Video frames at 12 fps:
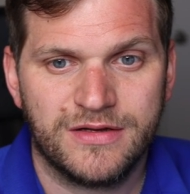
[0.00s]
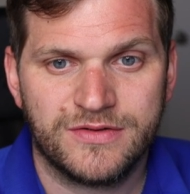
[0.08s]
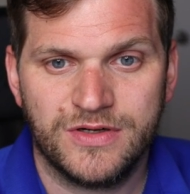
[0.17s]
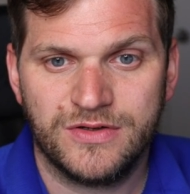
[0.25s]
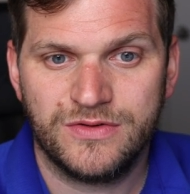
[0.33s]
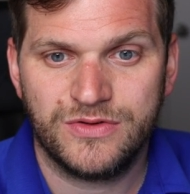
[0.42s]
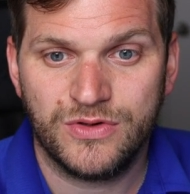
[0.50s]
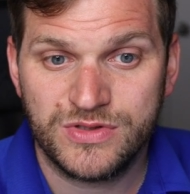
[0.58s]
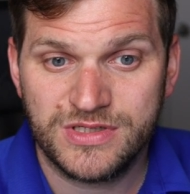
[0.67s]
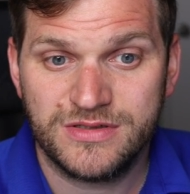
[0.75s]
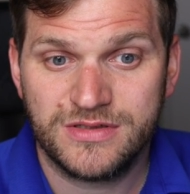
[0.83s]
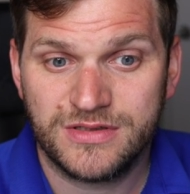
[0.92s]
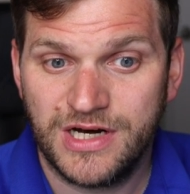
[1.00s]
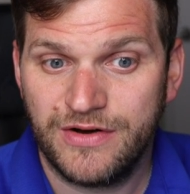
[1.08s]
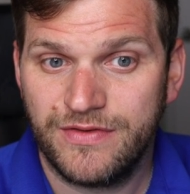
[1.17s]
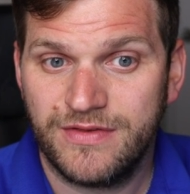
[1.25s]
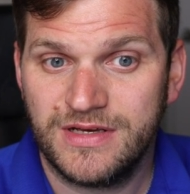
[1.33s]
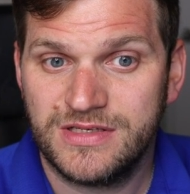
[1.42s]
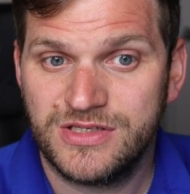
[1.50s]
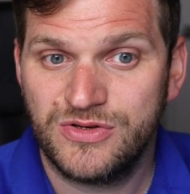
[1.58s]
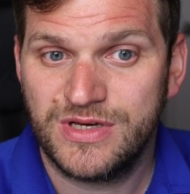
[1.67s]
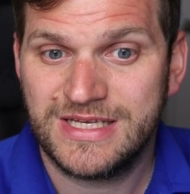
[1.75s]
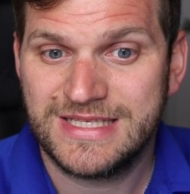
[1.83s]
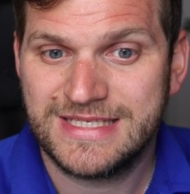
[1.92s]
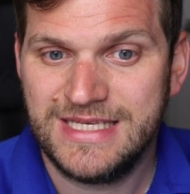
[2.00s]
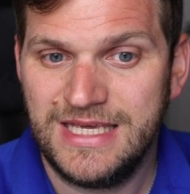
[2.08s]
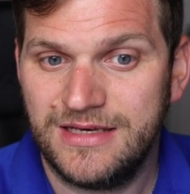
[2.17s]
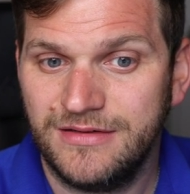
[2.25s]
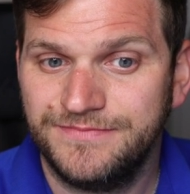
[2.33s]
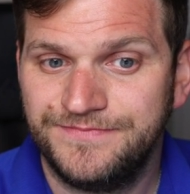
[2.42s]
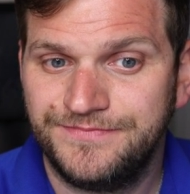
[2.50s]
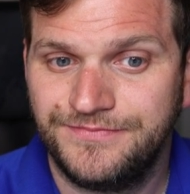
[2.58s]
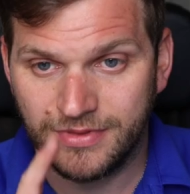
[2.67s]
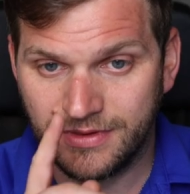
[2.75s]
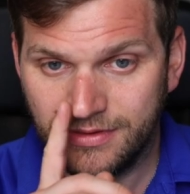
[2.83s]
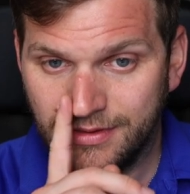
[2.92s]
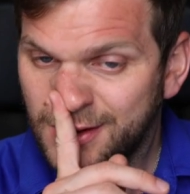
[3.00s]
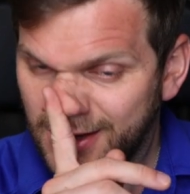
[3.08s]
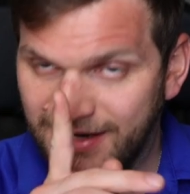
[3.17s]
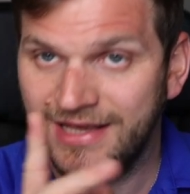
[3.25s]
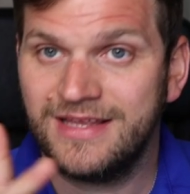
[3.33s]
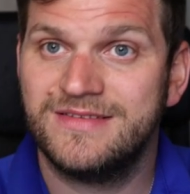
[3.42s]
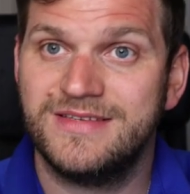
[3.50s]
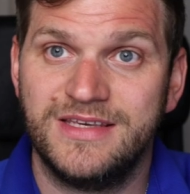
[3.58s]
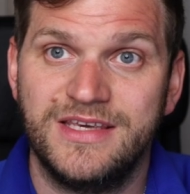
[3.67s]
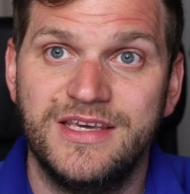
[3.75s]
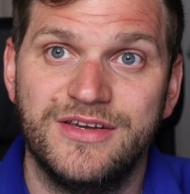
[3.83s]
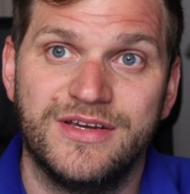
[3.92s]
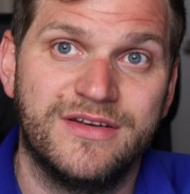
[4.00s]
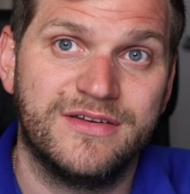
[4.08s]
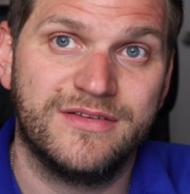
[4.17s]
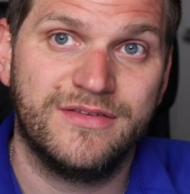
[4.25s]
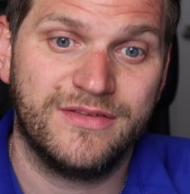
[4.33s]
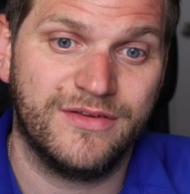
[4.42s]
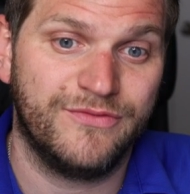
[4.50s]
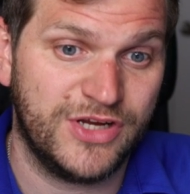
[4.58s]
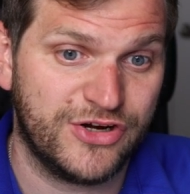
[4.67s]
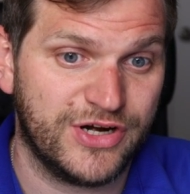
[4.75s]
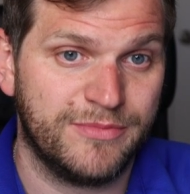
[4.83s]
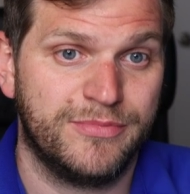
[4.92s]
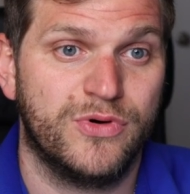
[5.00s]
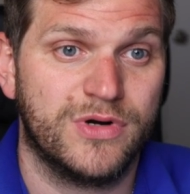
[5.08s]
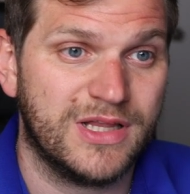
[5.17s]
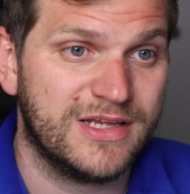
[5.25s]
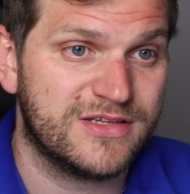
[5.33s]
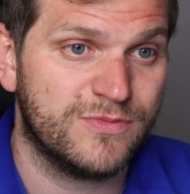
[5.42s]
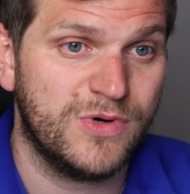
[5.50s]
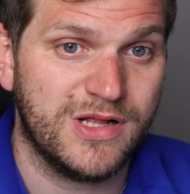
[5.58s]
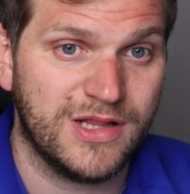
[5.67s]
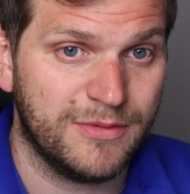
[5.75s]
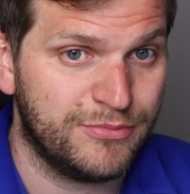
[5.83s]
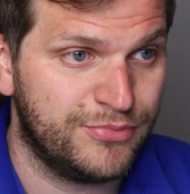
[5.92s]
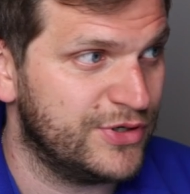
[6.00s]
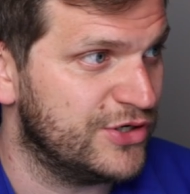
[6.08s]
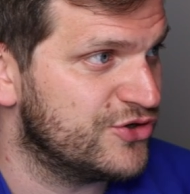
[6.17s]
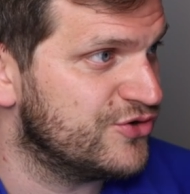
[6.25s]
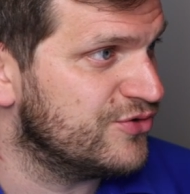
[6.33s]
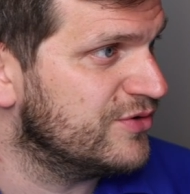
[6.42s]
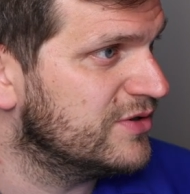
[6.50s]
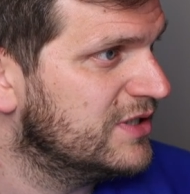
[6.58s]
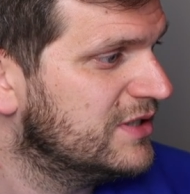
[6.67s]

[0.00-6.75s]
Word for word: So those are kind of things you can see, and I can see here in the VRM portal as well, I'm pretty sure.